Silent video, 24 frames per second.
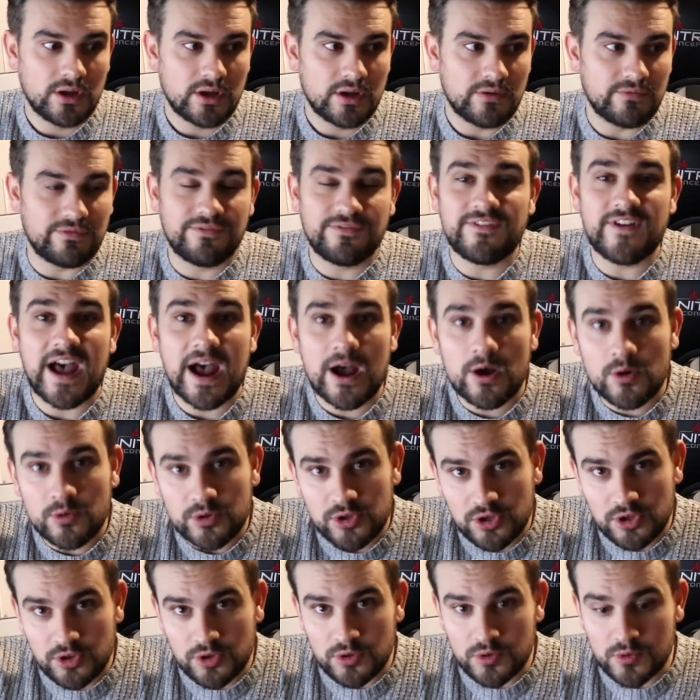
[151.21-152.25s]

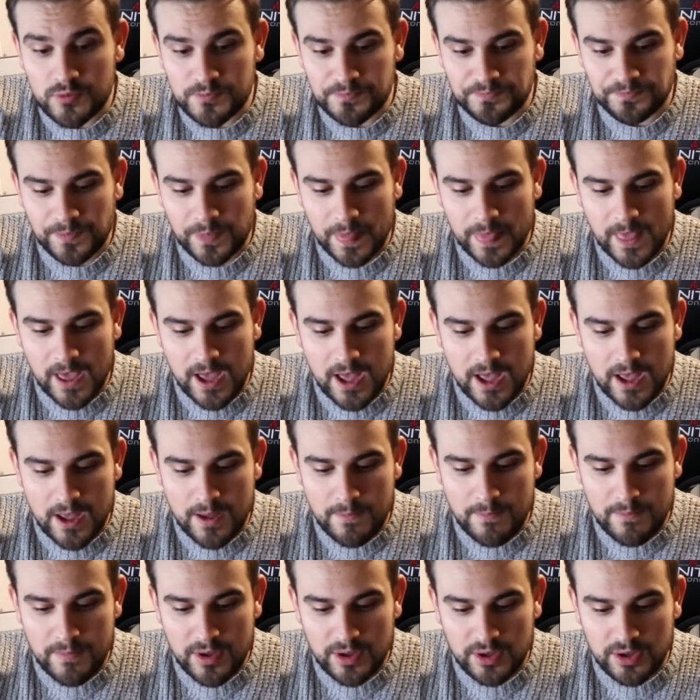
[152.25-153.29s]
value
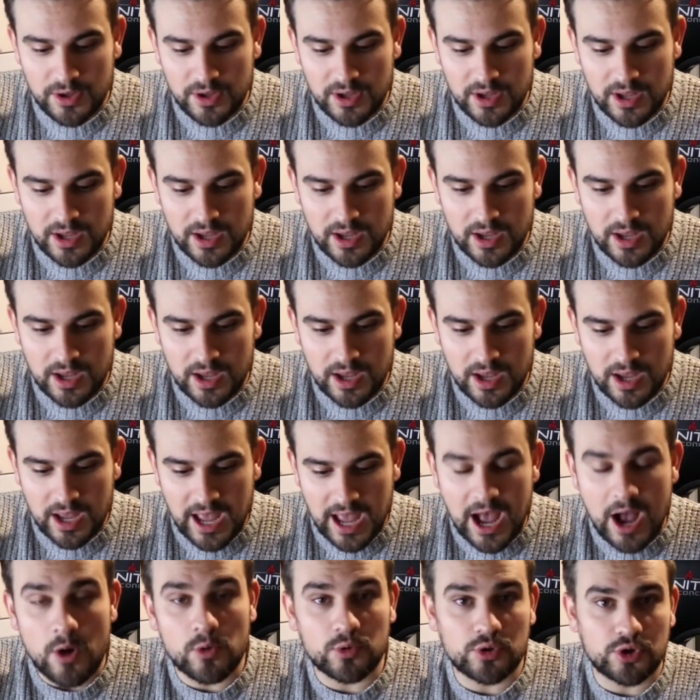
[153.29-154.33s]

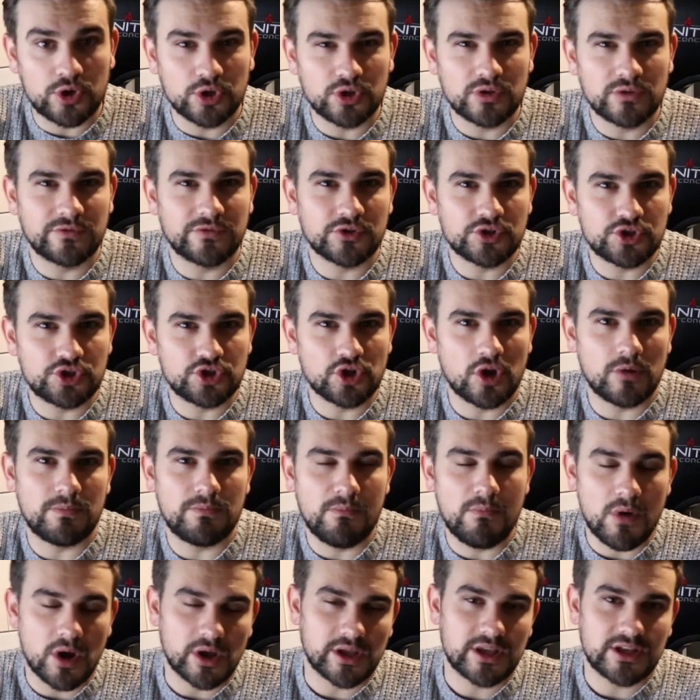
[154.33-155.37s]
how good of a job
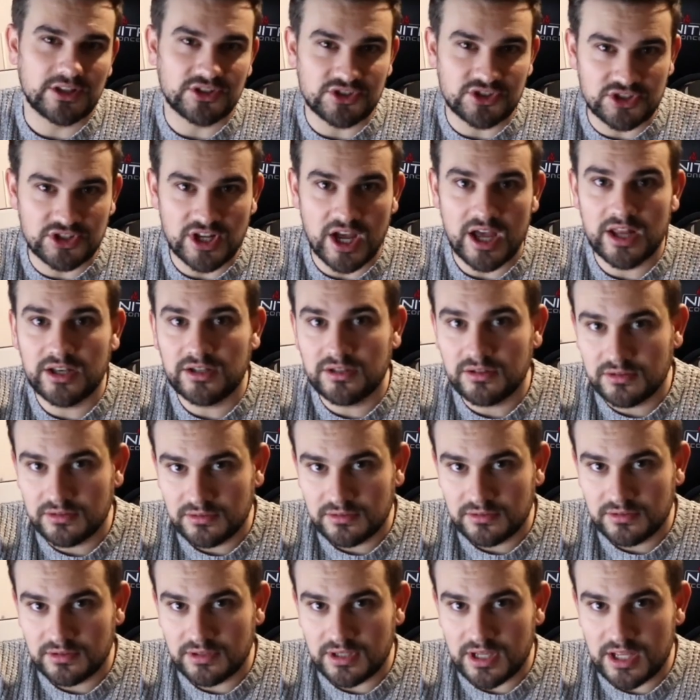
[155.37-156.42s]
Mike has done
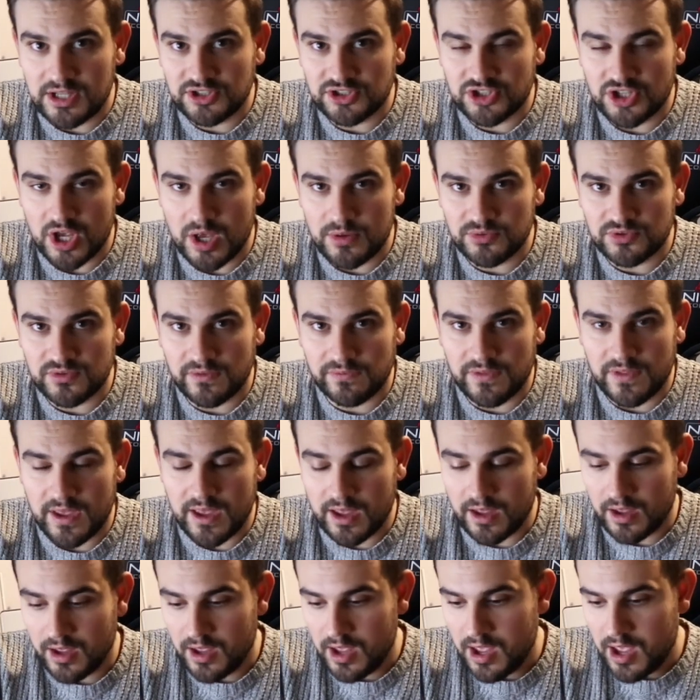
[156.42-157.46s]
in terms of
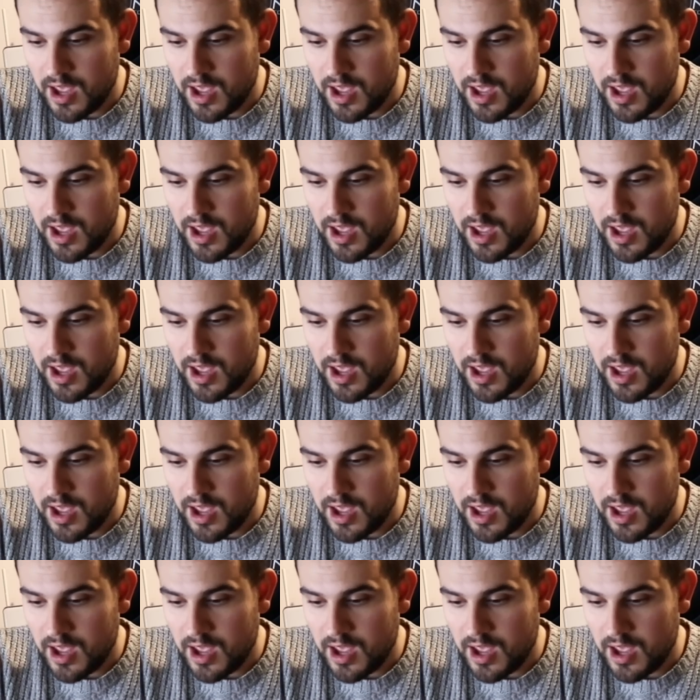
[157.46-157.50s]
that.